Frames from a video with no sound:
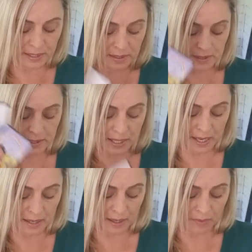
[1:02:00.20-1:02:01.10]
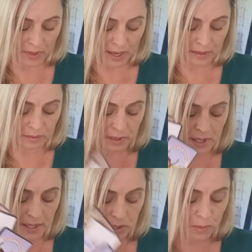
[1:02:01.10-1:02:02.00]
didn't see it and they
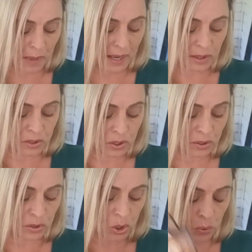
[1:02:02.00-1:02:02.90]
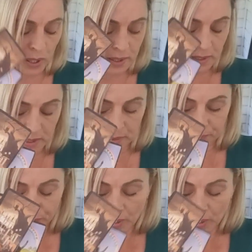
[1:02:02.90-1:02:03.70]
need to make a choice and